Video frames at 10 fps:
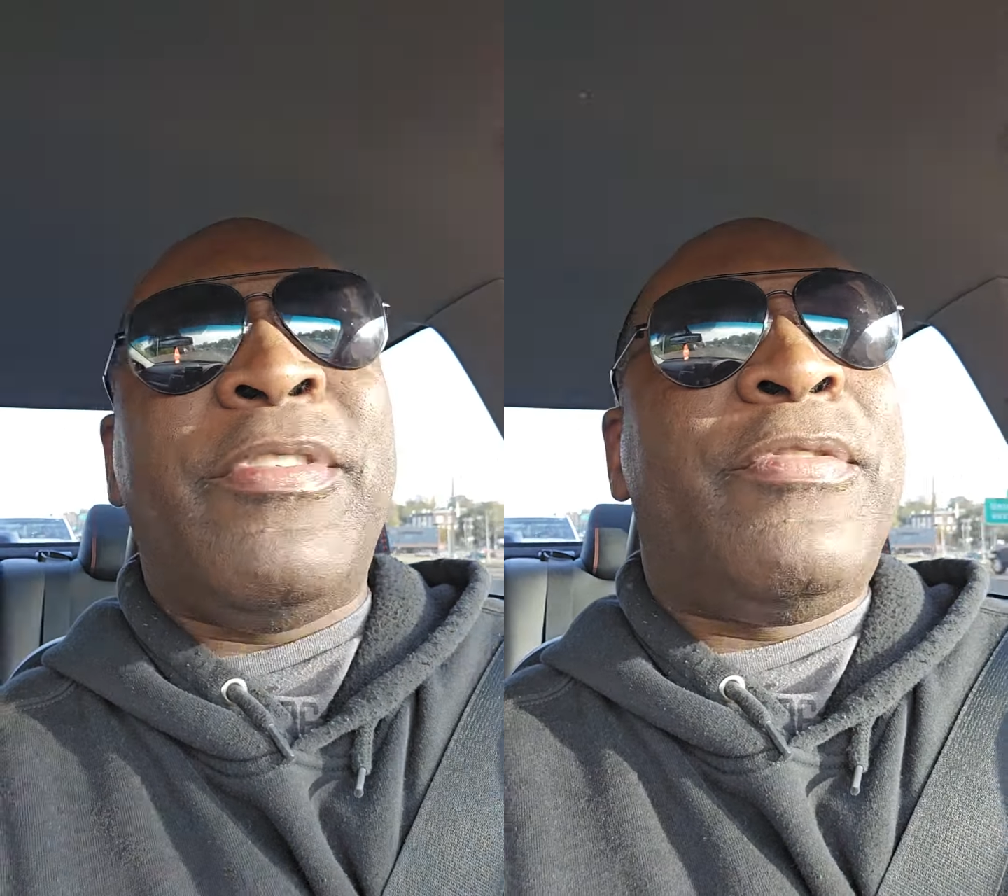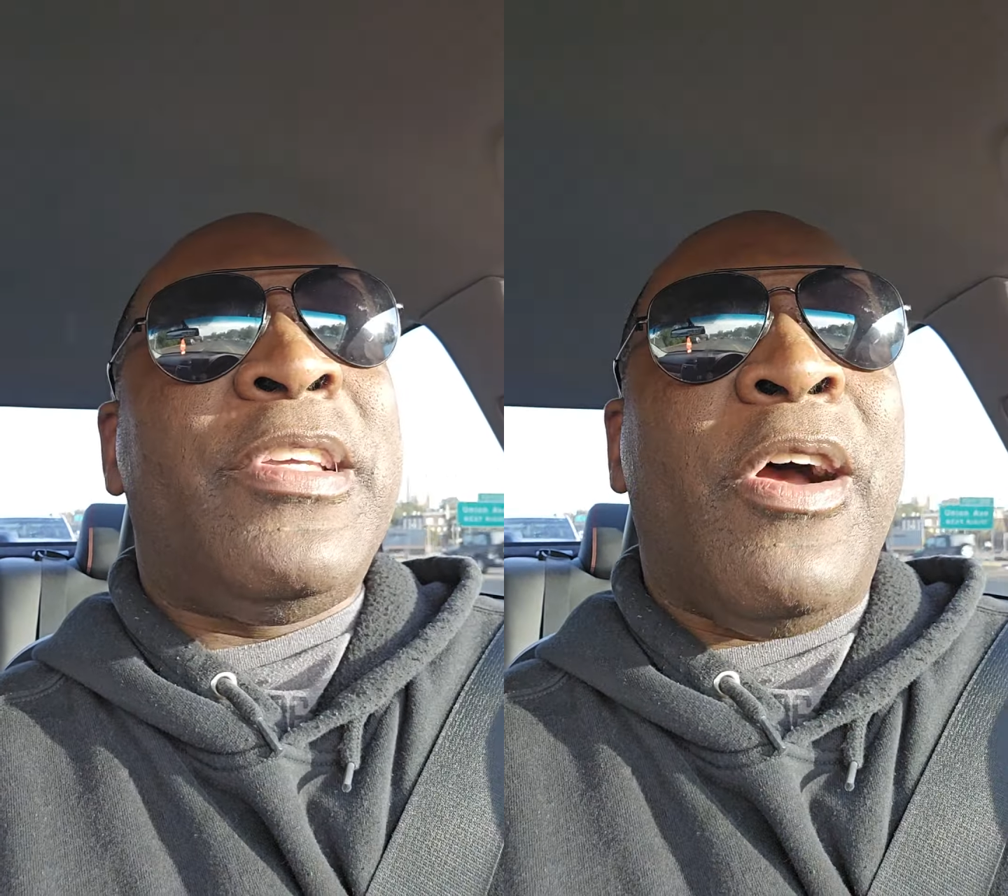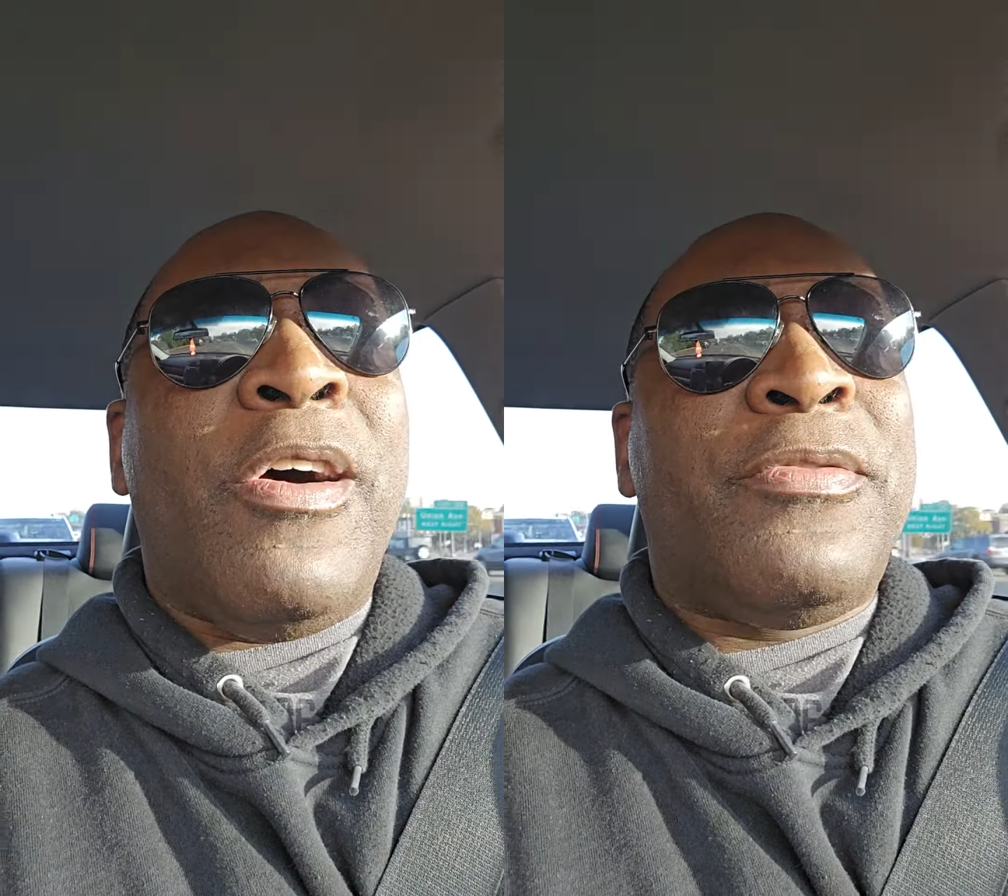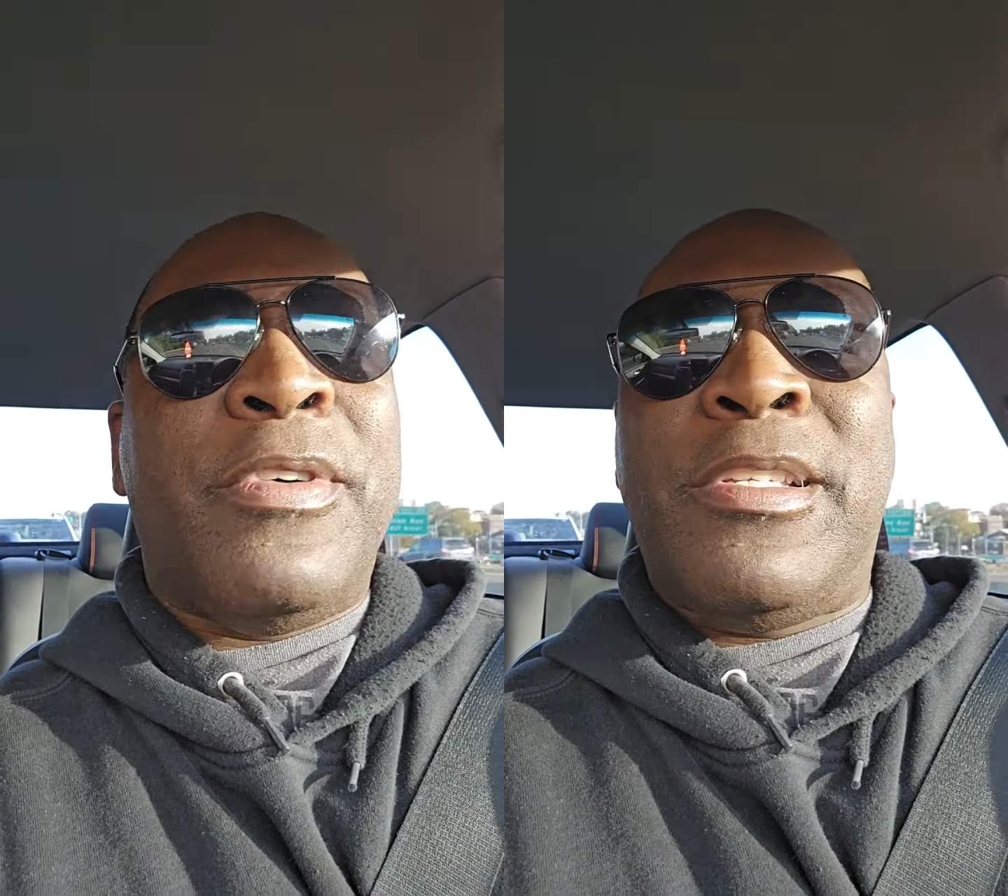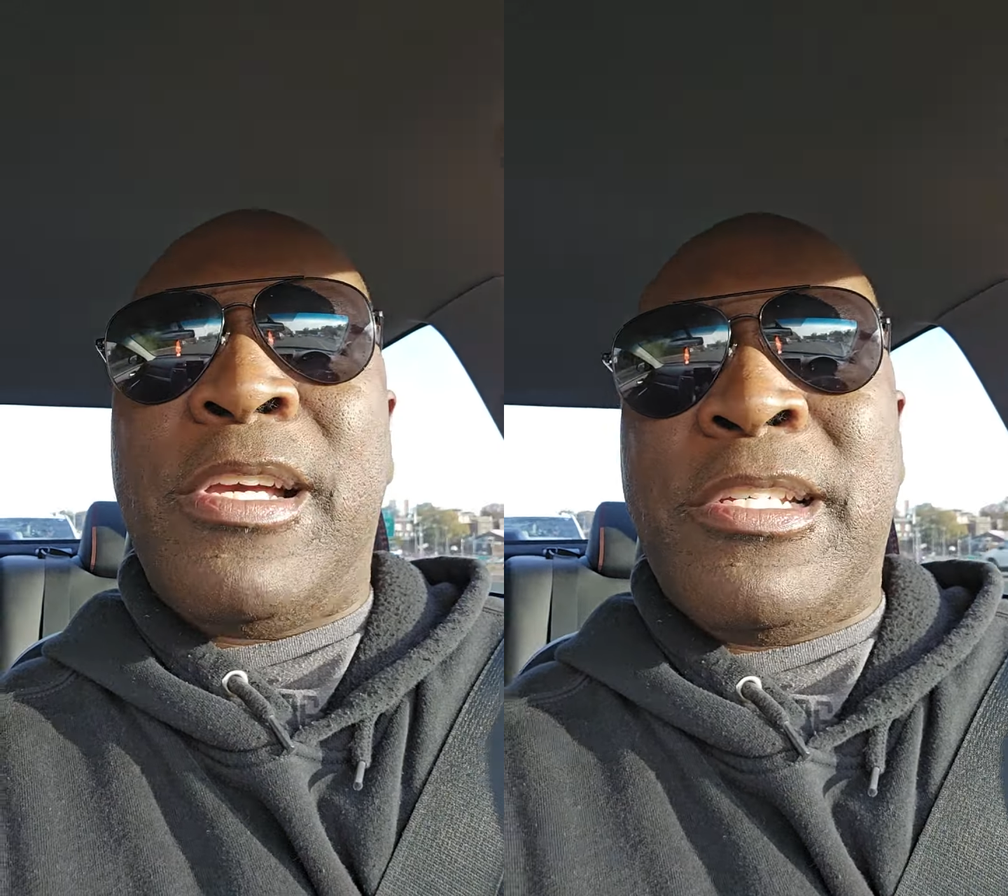50 yards
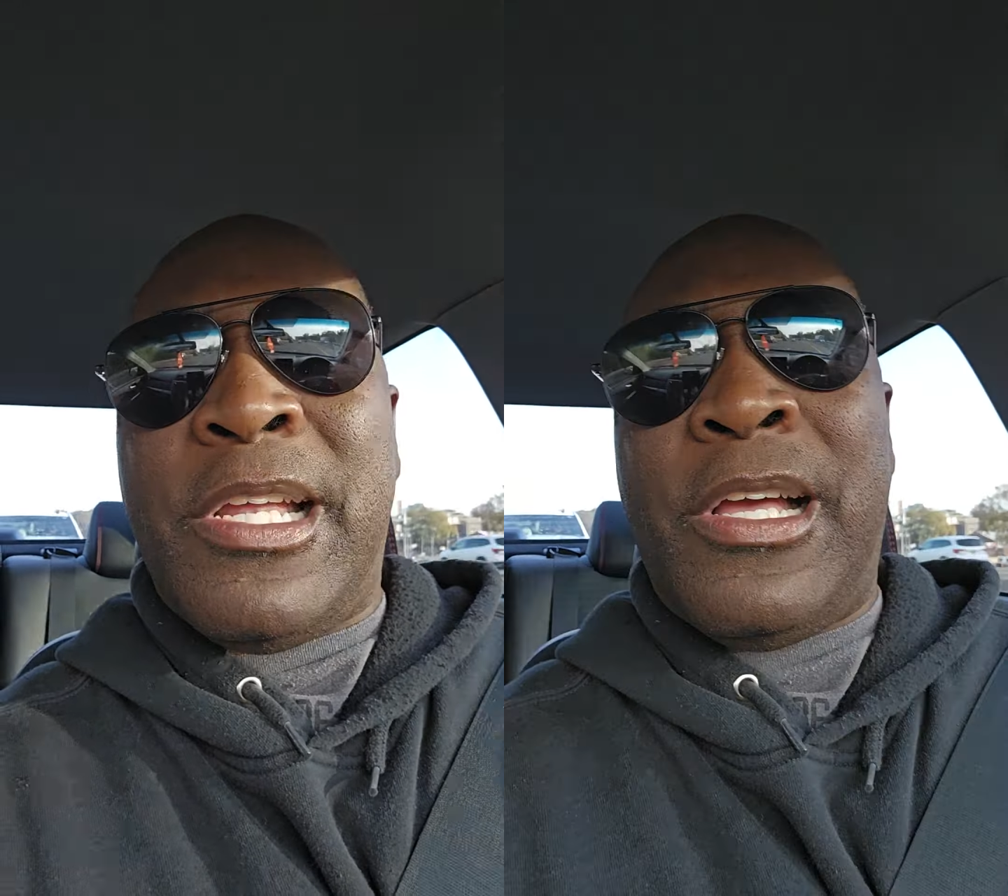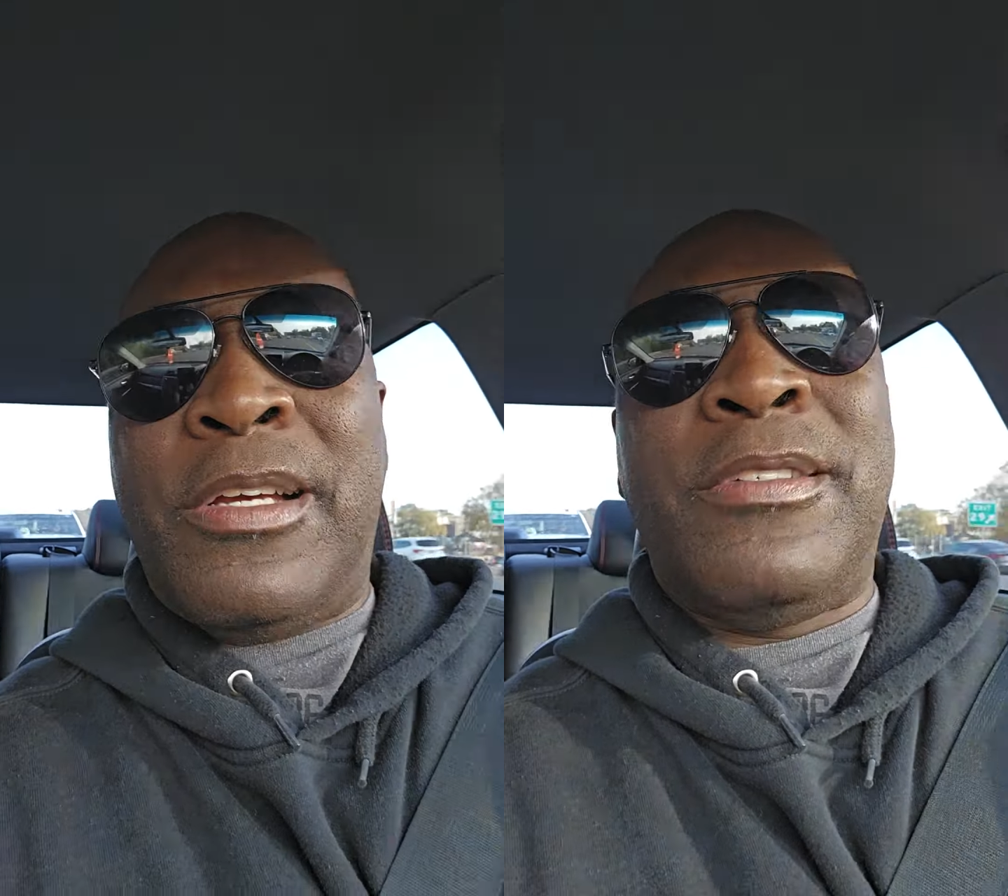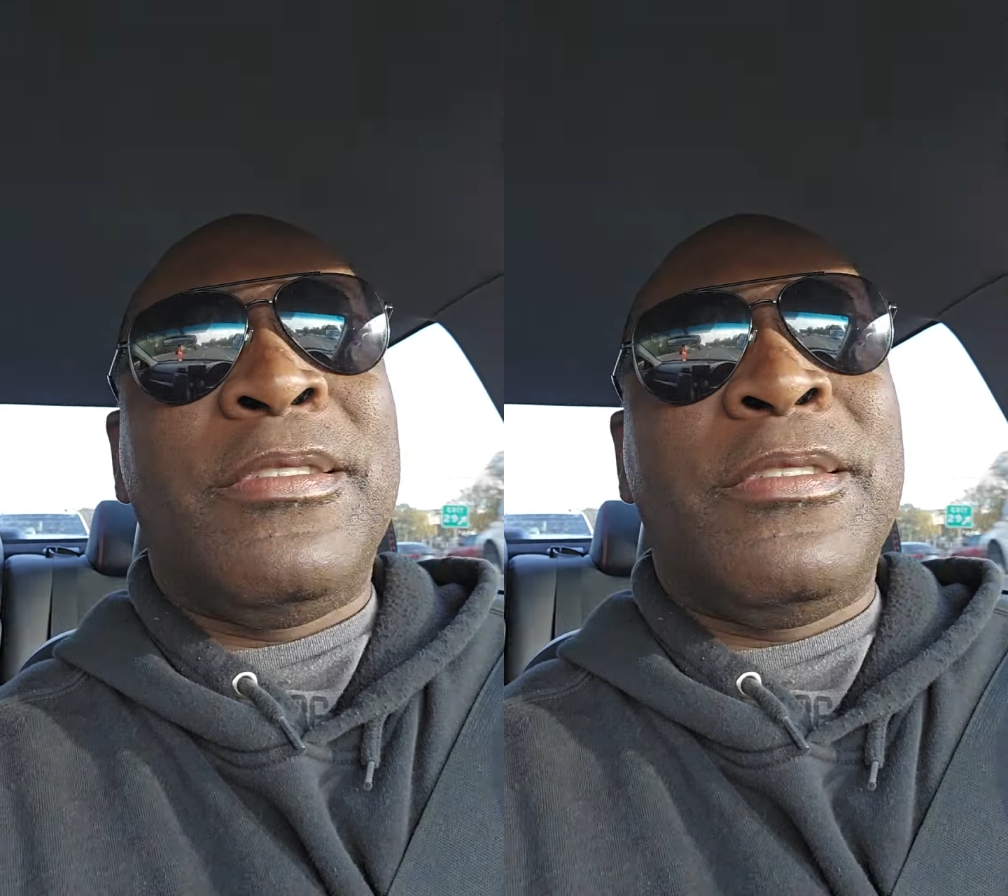for a touchdown.